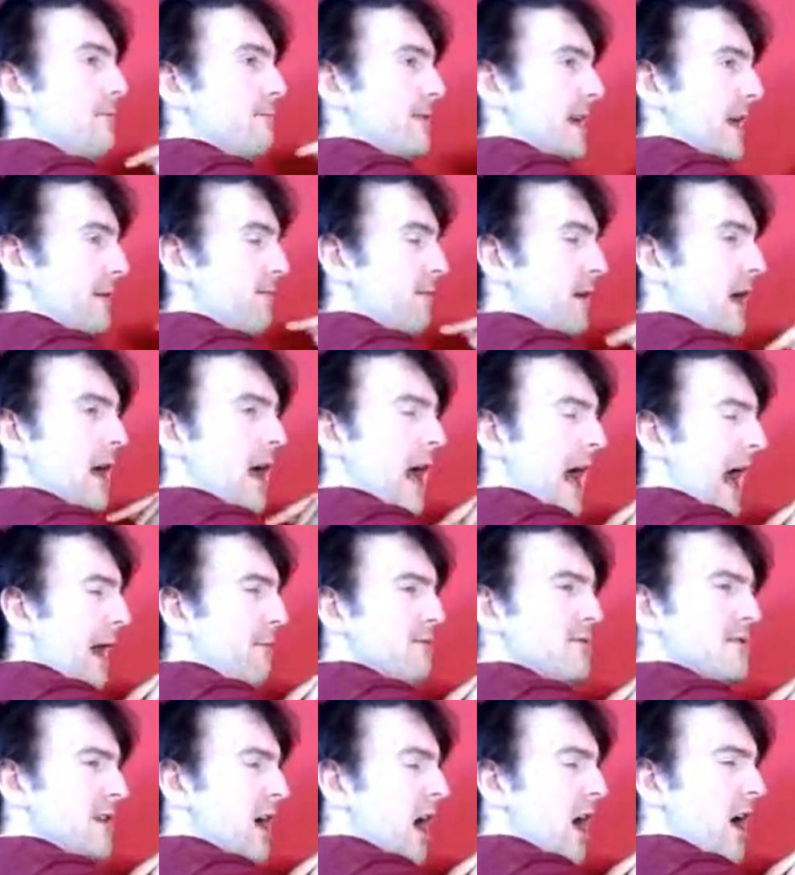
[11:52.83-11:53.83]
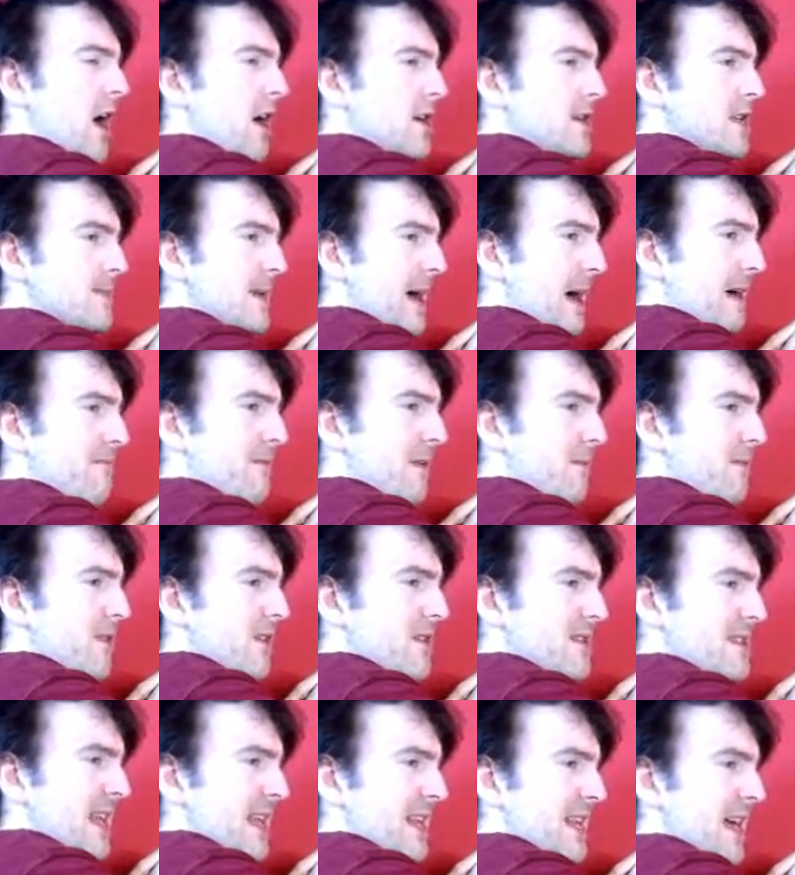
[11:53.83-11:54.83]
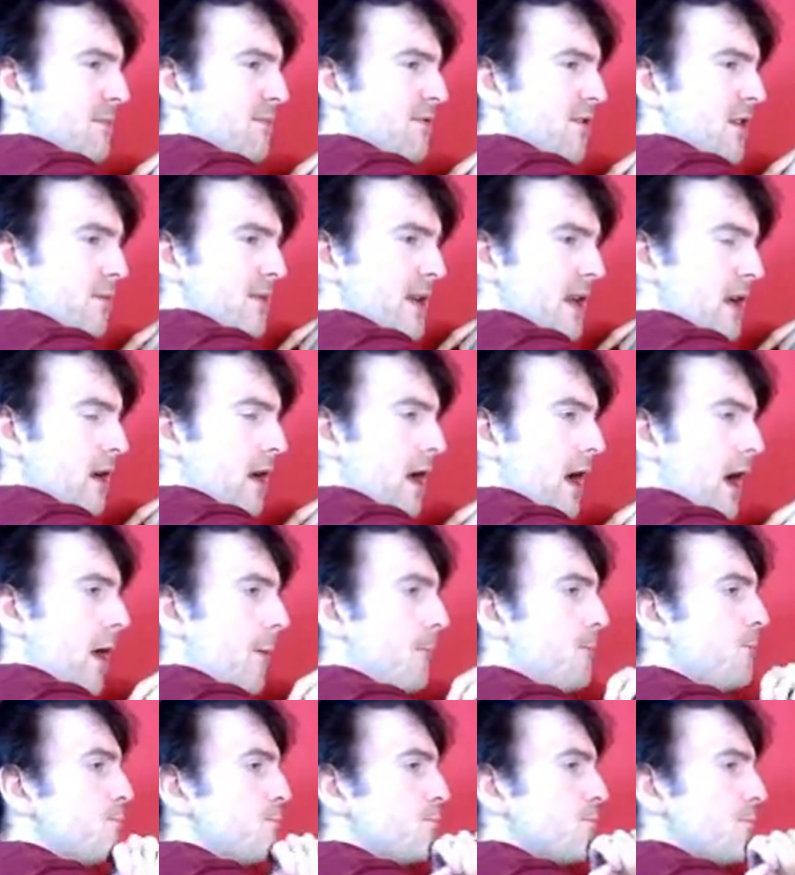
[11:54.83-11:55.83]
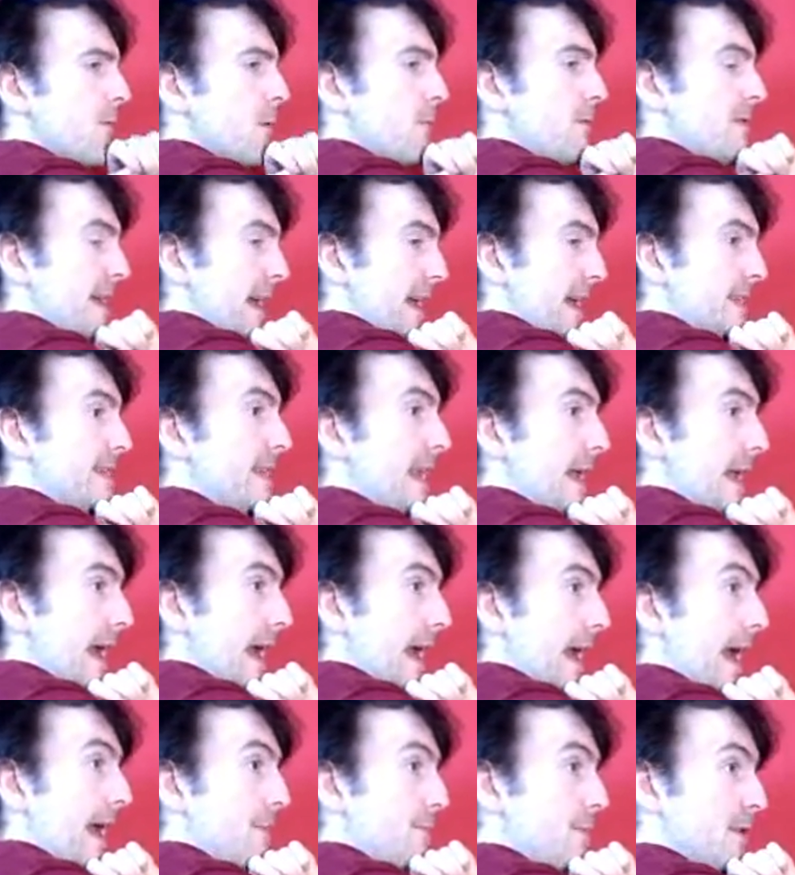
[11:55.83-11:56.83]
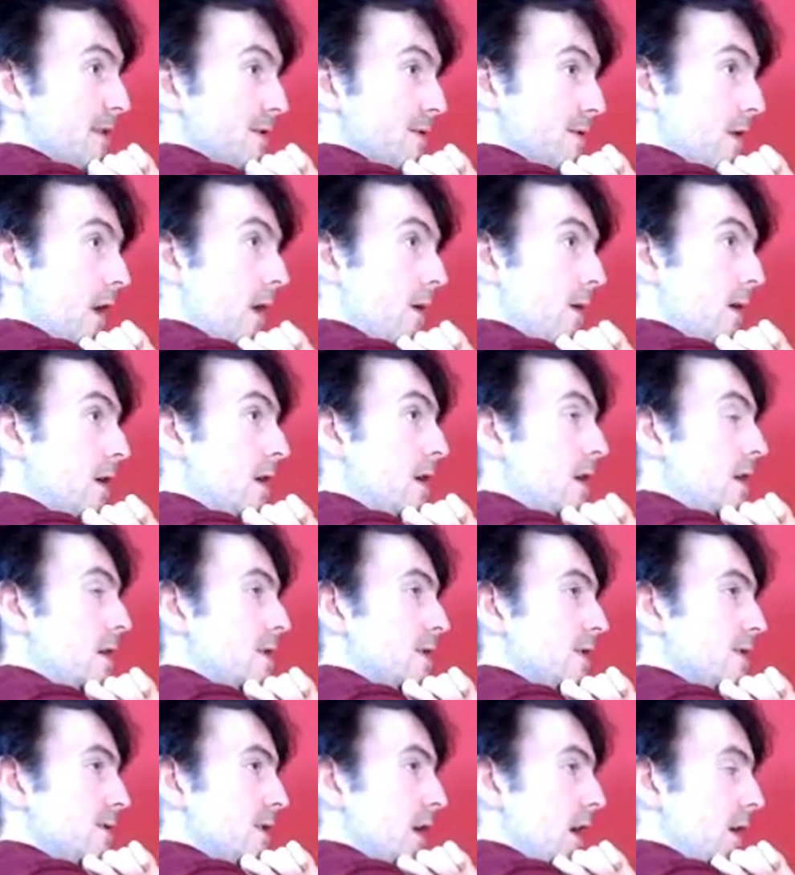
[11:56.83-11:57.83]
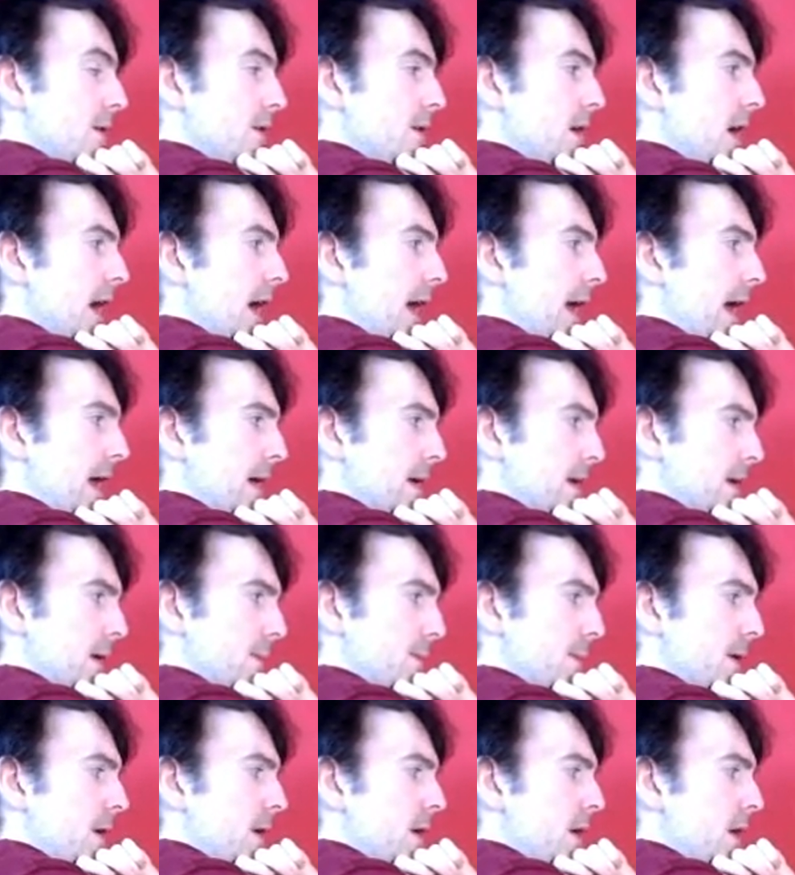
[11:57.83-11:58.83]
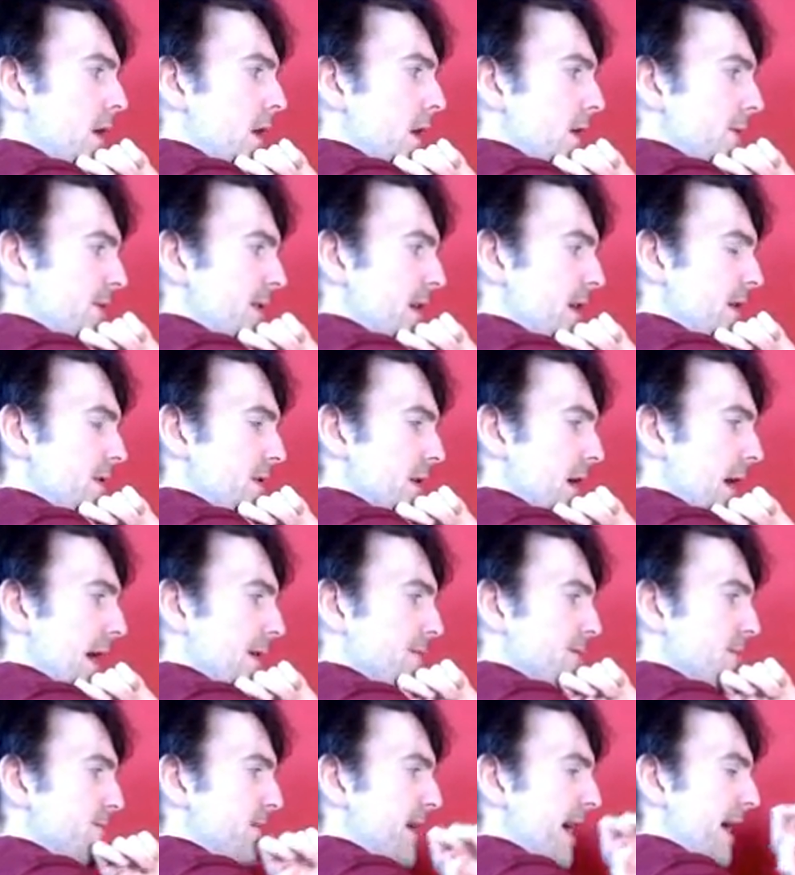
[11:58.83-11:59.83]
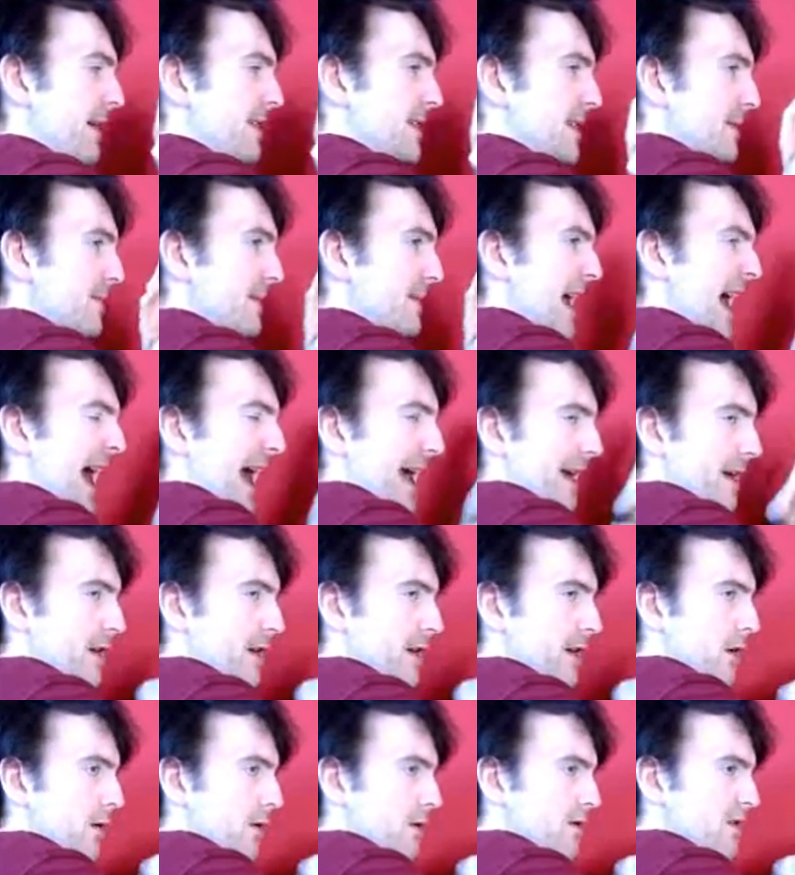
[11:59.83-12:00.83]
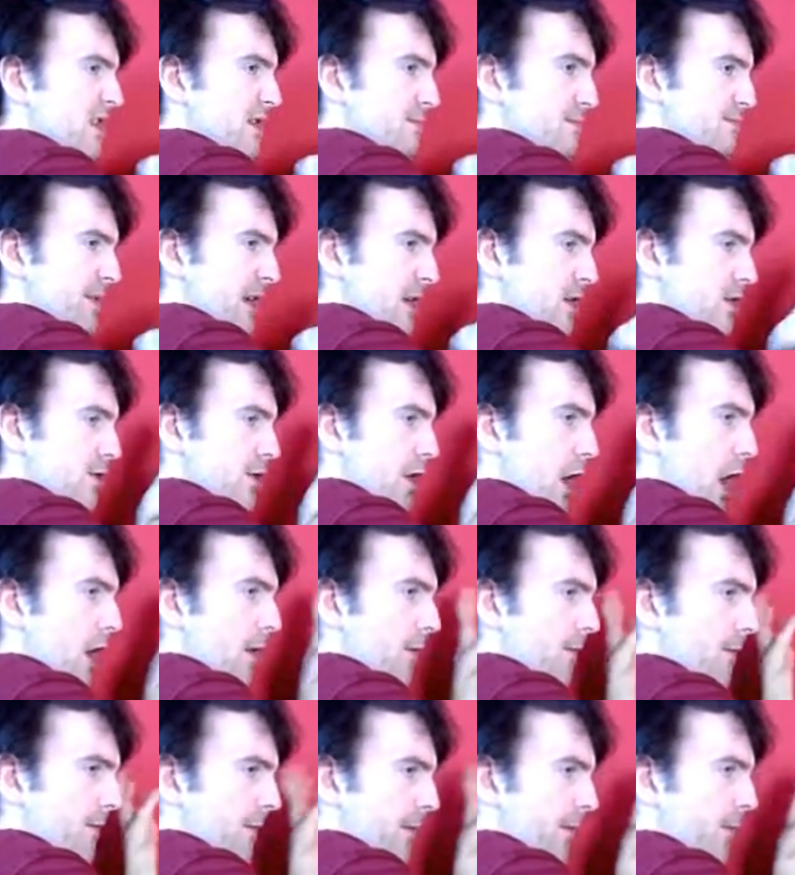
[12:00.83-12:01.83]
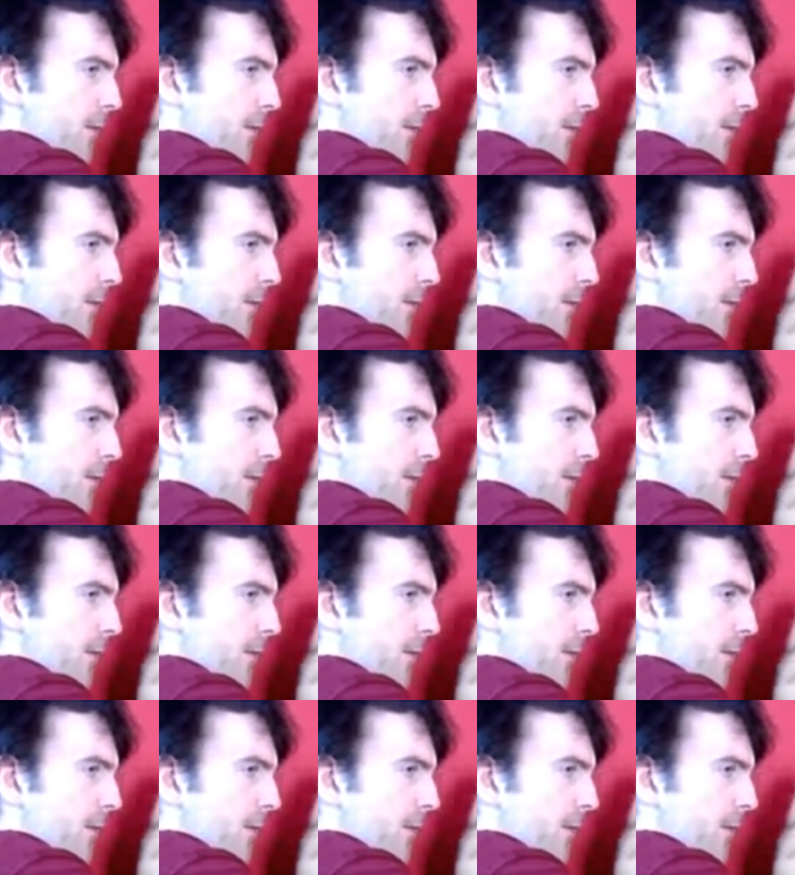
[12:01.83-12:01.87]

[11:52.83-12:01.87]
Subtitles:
I wasn't asked about whether or not seeing that properly at all. We did see it, but a few times from various different angles, but not.